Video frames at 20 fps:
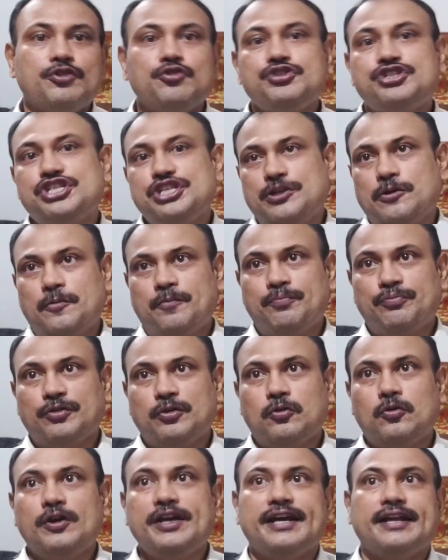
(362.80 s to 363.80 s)
to 0,
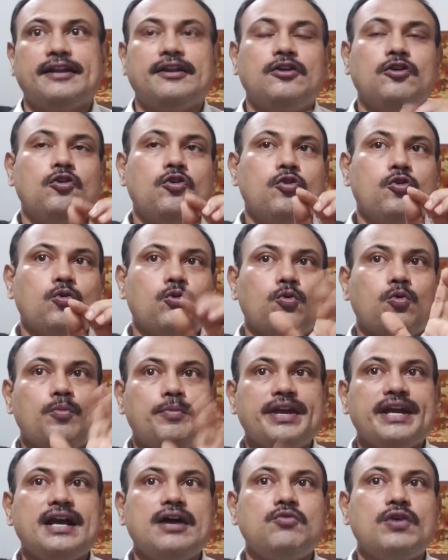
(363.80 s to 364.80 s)
where
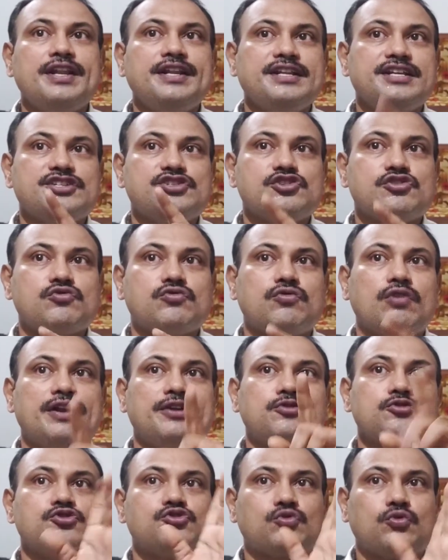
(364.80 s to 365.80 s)
omega 1 is equal
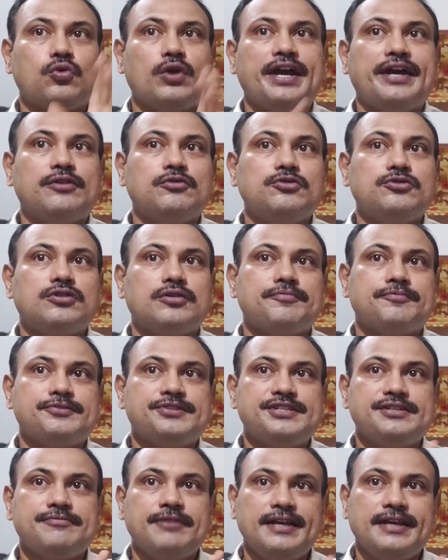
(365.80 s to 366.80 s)
to square root of
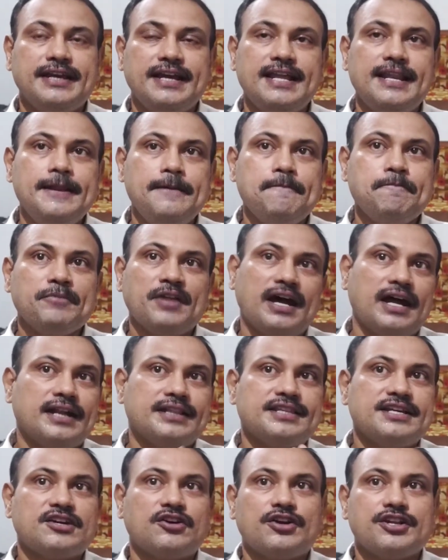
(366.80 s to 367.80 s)
g by L
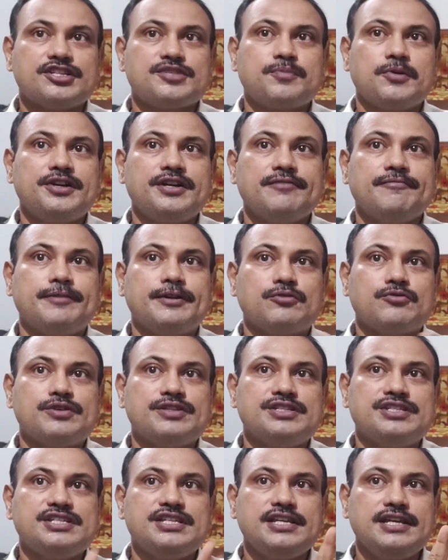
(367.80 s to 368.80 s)
and the corresponding
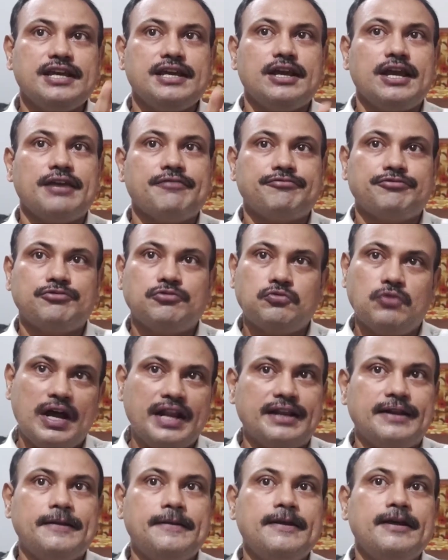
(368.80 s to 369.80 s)
frequency
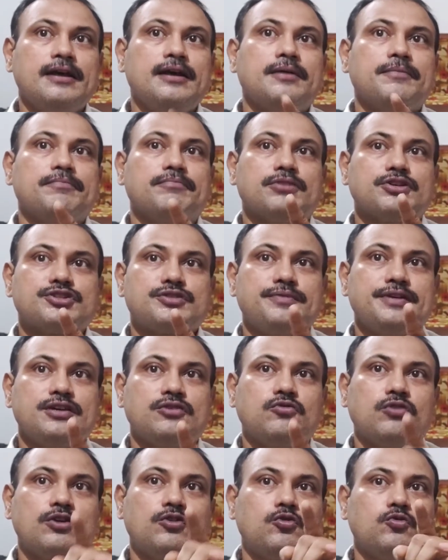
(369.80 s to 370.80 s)
f1 must be
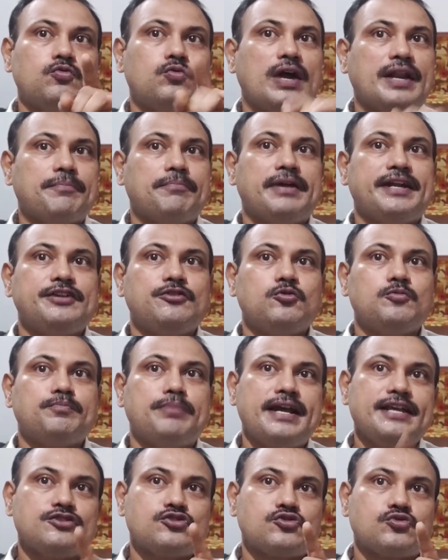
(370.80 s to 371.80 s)
equal to 1 by 2
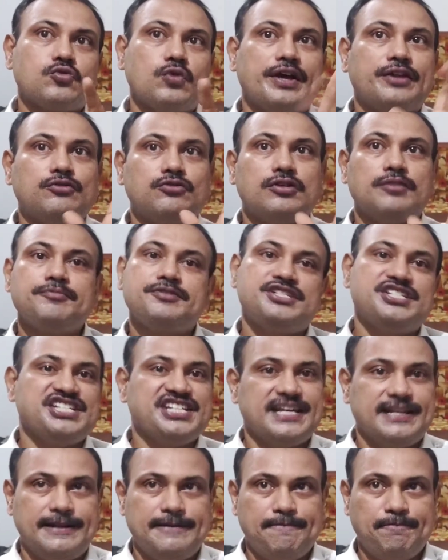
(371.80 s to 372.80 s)
pi square root of
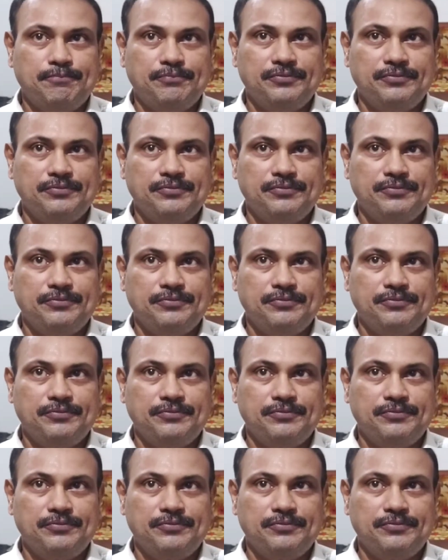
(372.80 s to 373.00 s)
gl.